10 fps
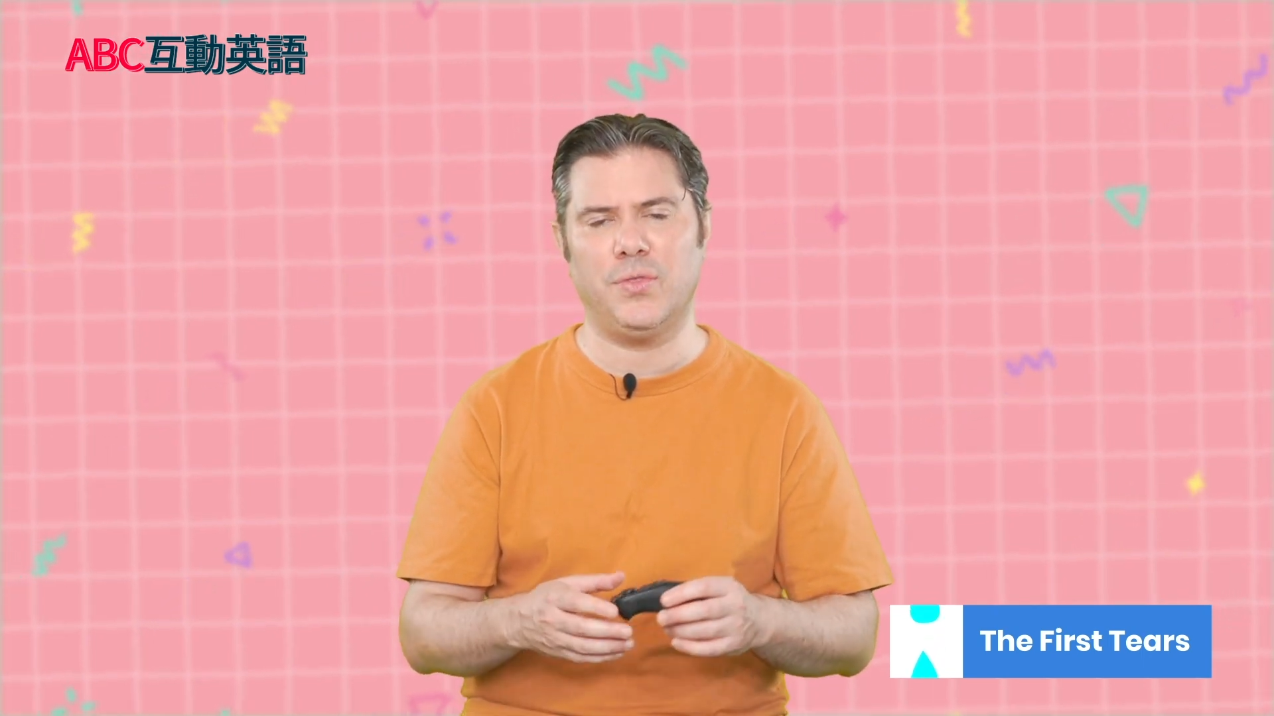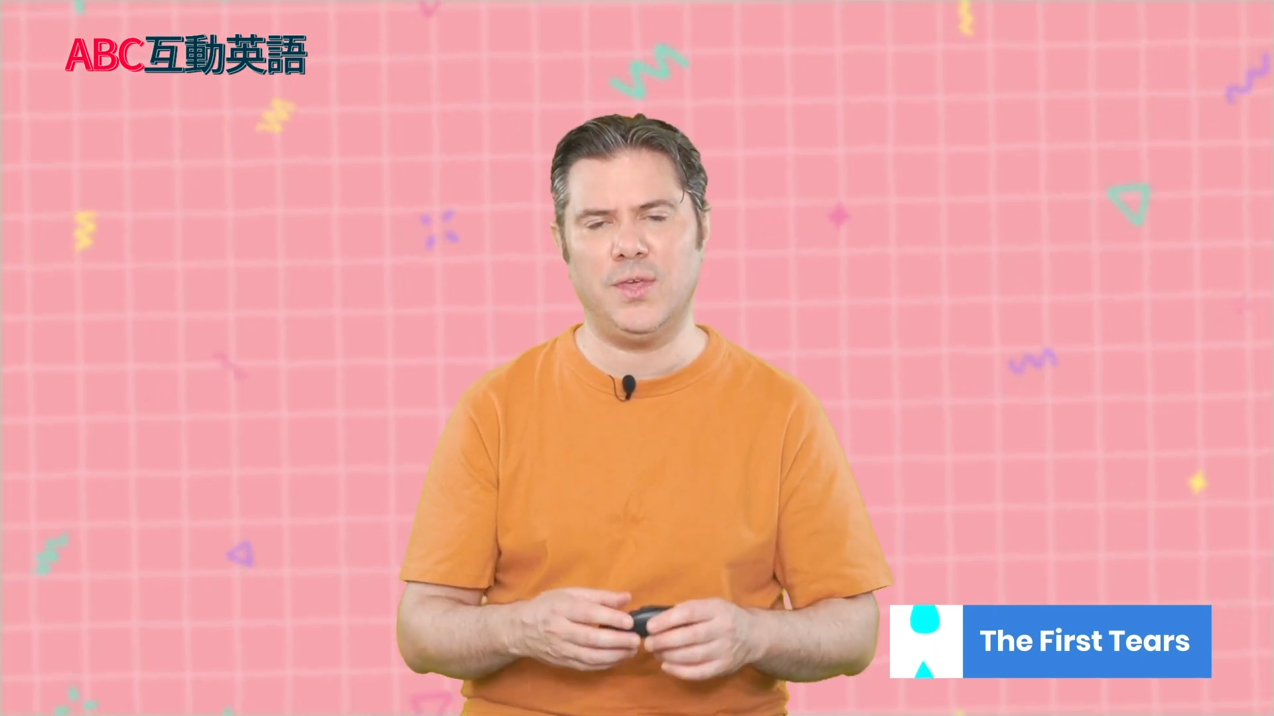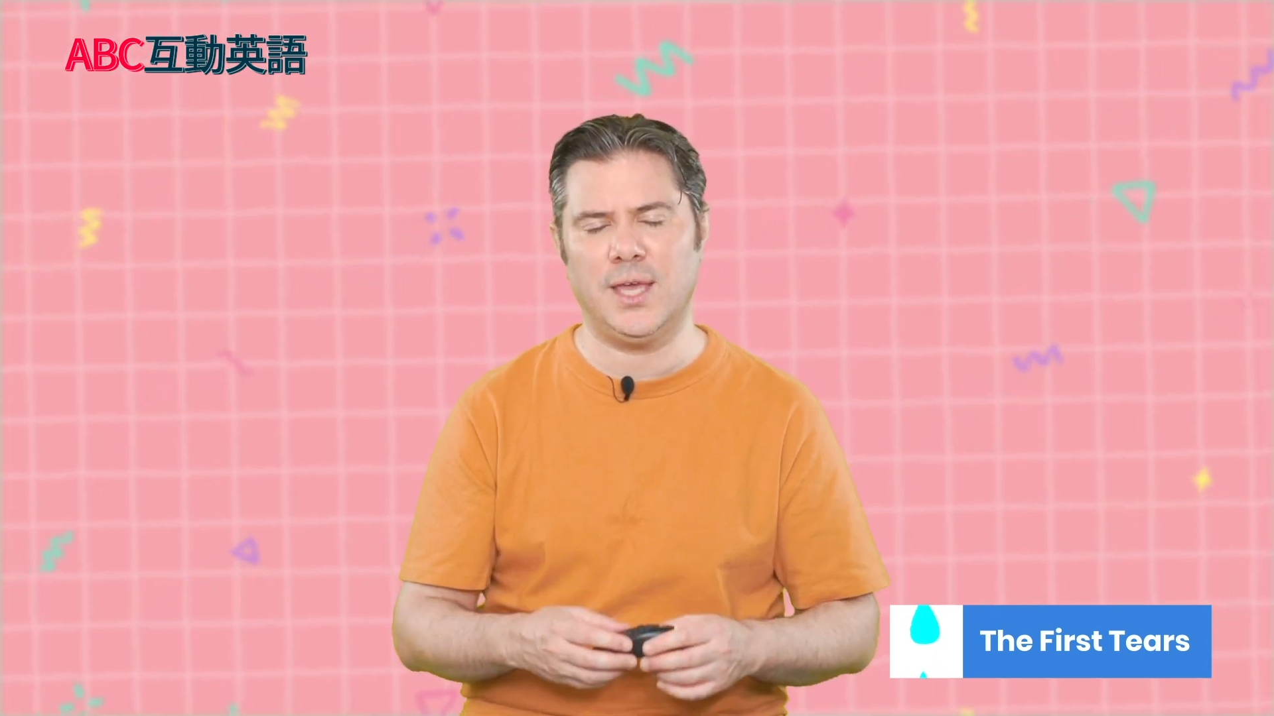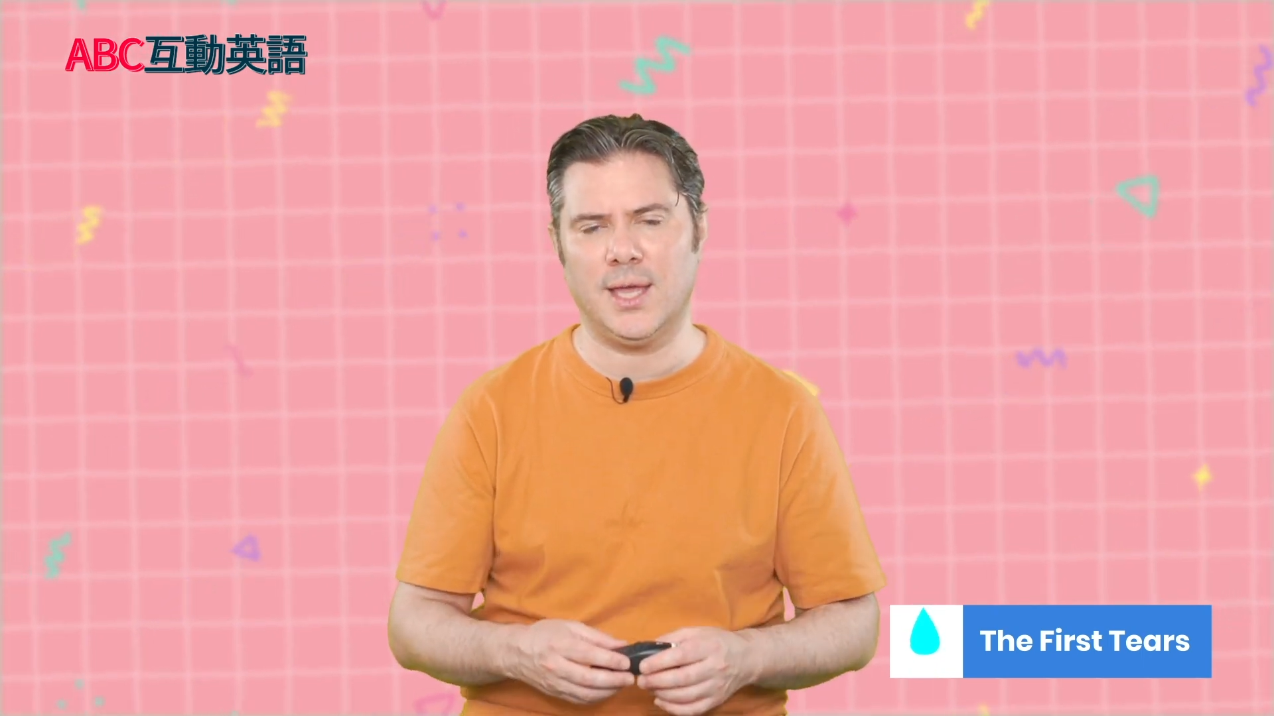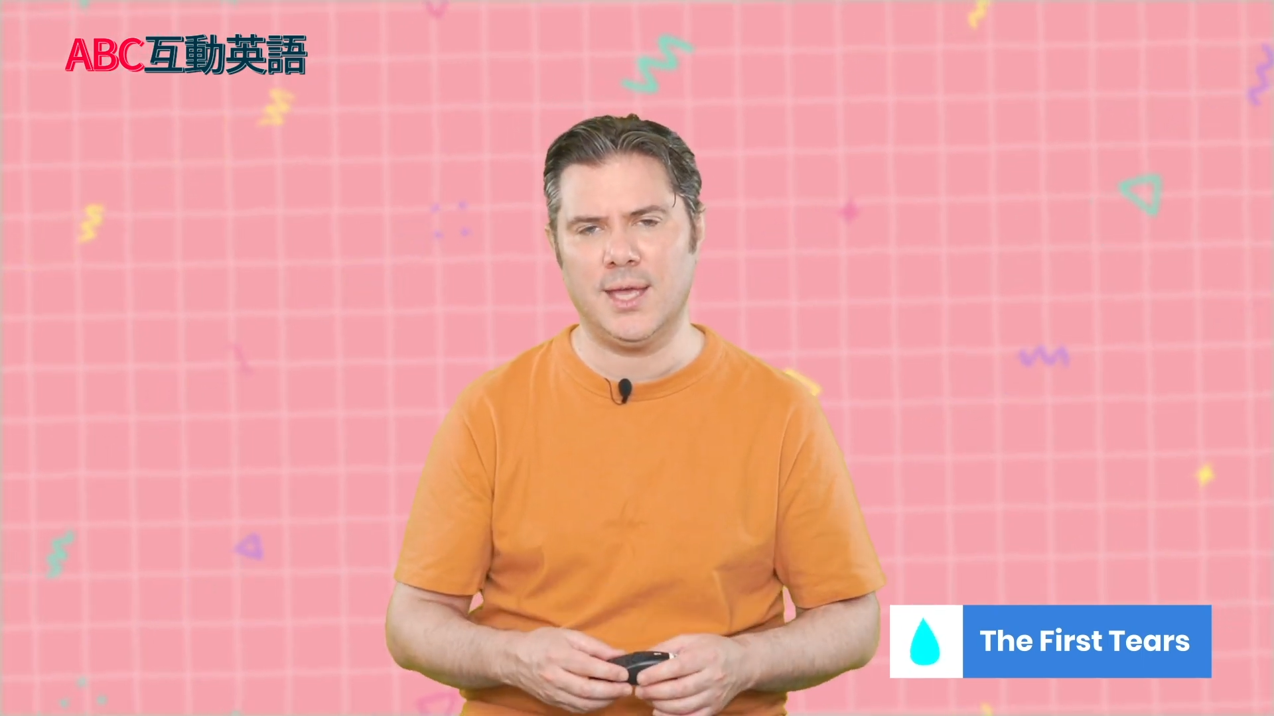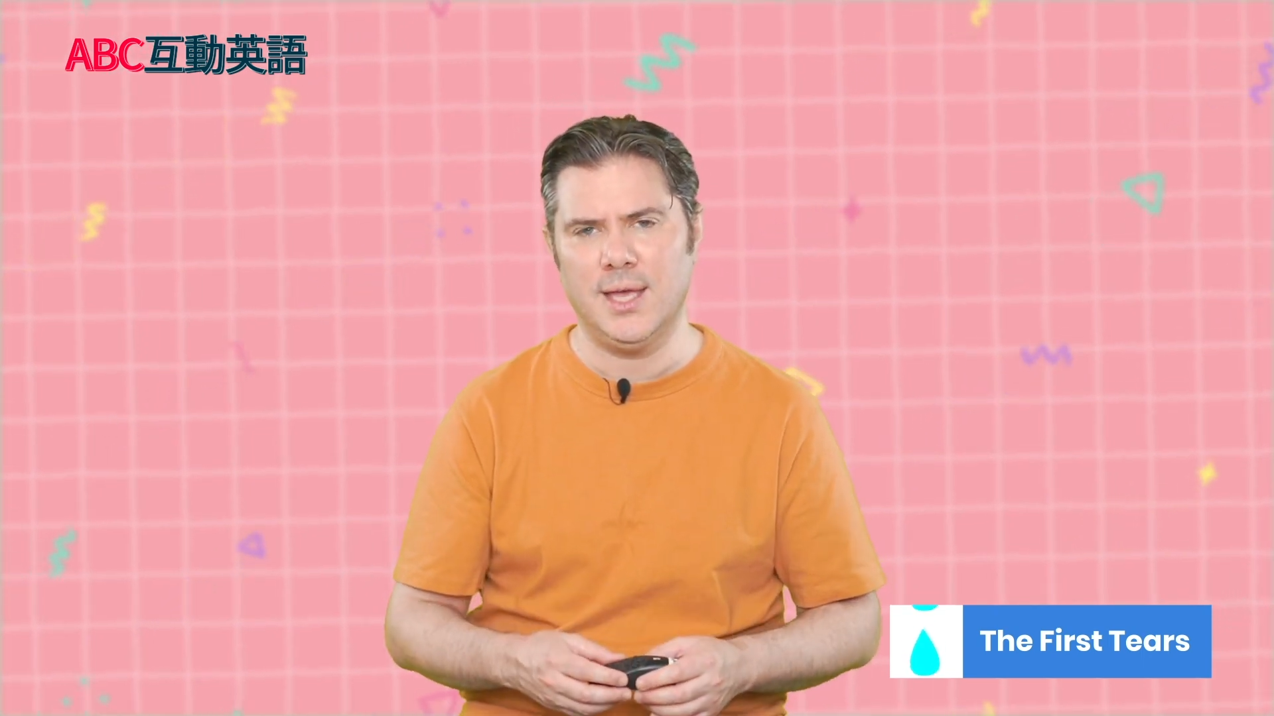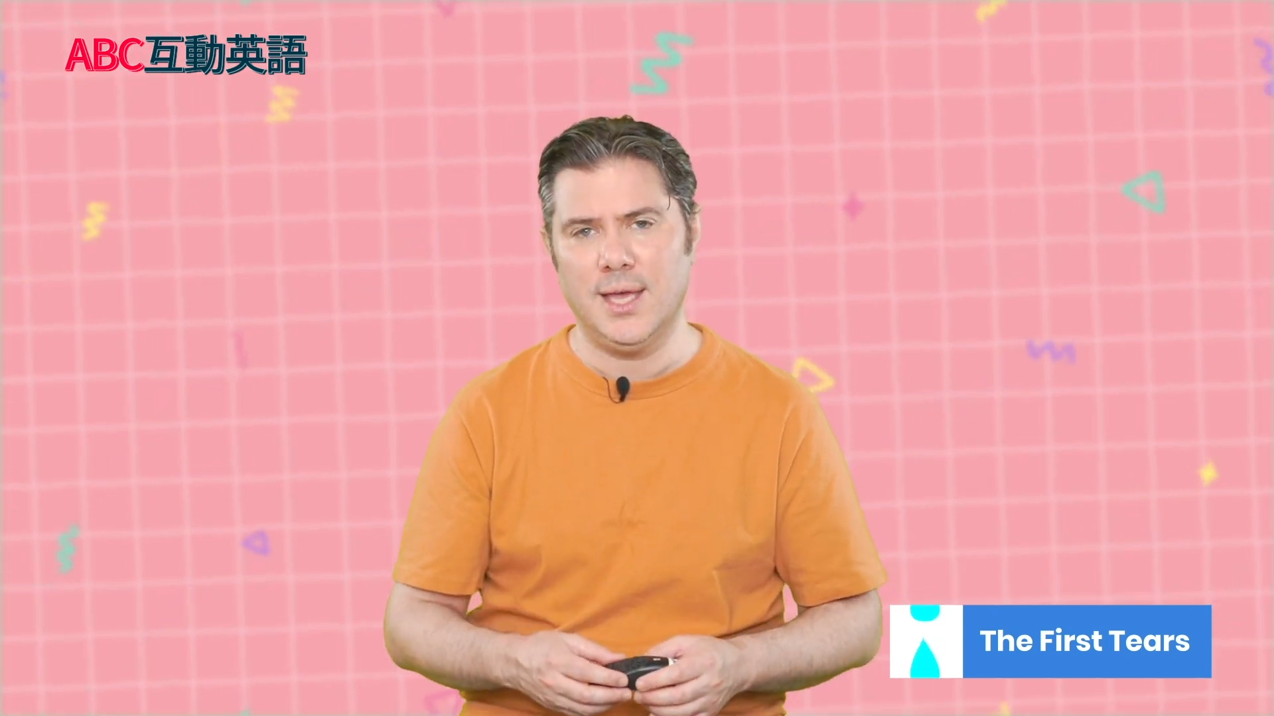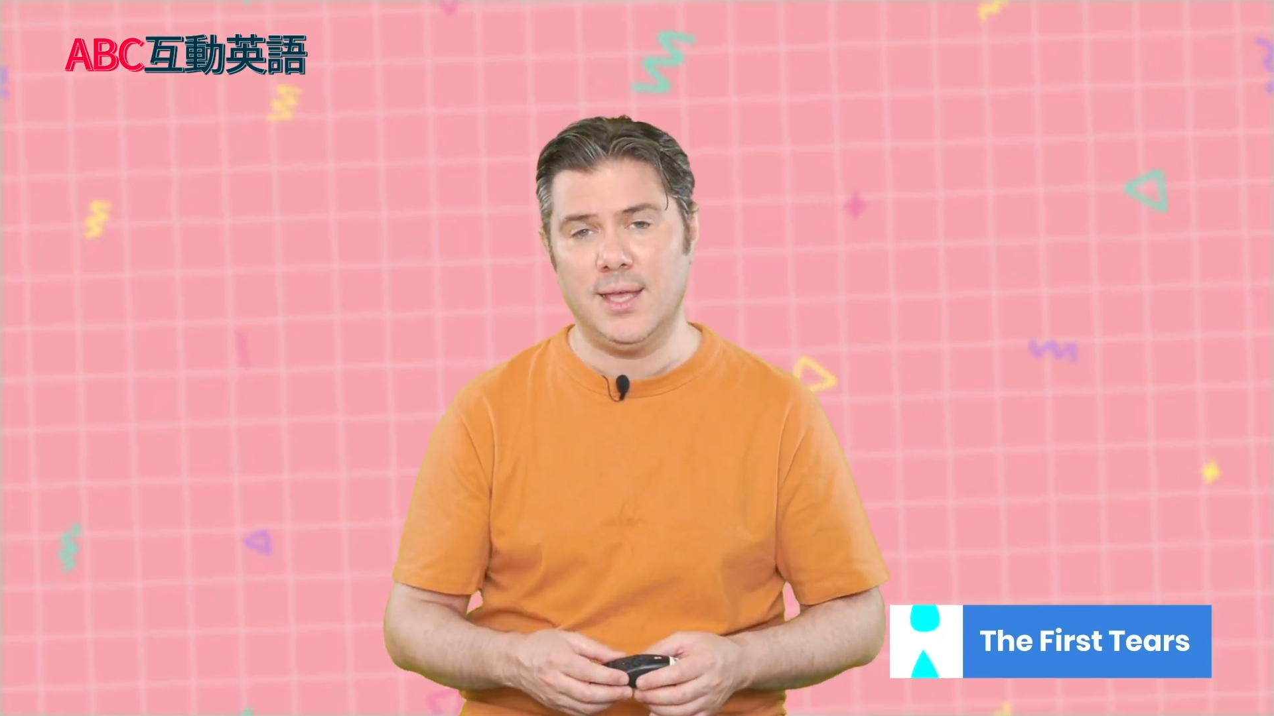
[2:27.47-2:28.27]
thing